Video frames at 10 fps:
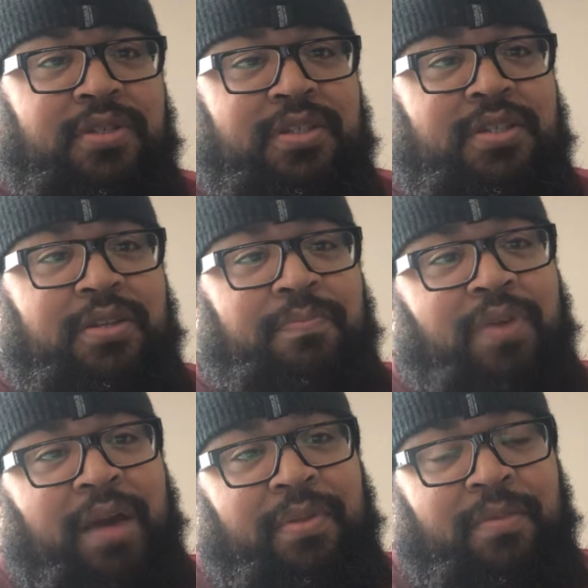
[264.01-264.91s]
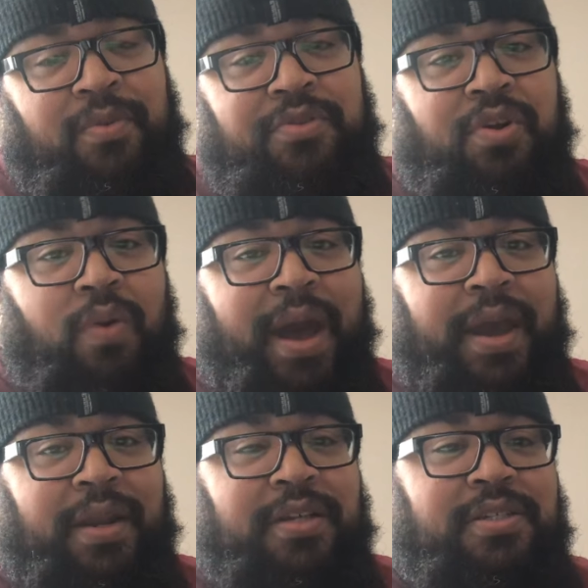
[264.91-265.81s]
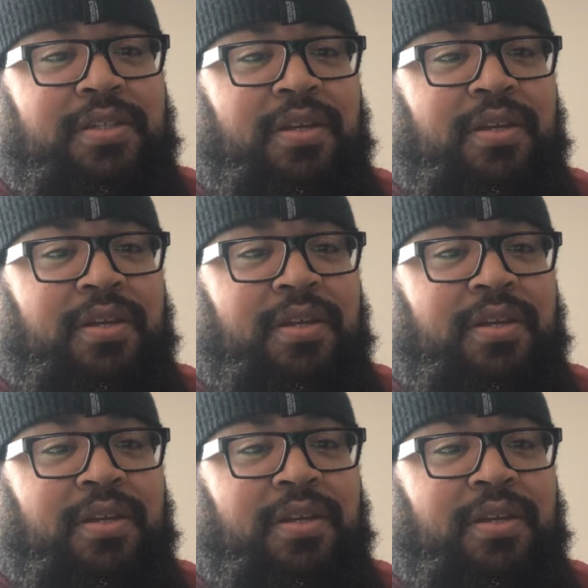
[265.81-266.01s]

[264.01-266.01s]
It's probably the most quietest,